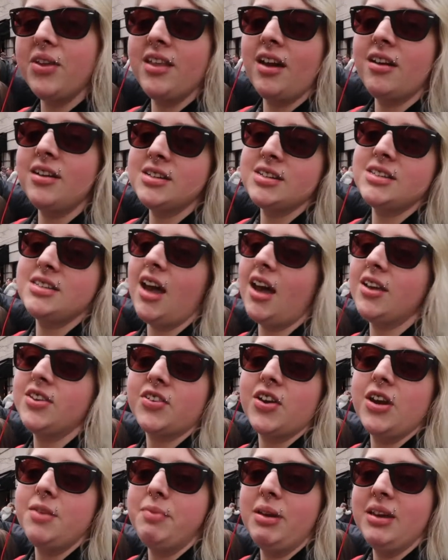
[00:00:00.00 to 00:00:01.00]
in there and just start
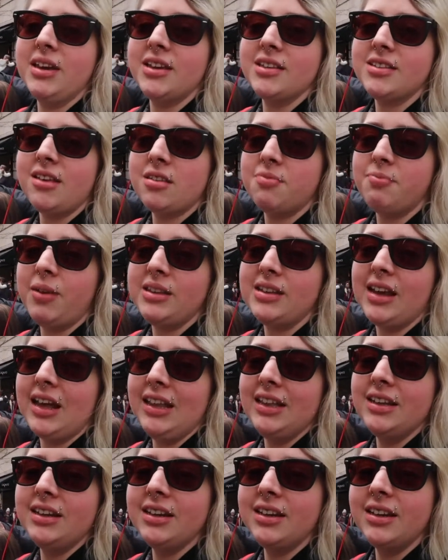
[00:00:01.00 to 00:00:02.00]
screaming because that's my
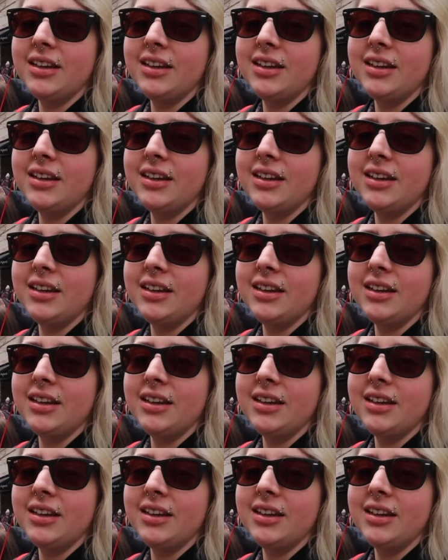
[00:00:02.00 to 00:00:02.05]
talent.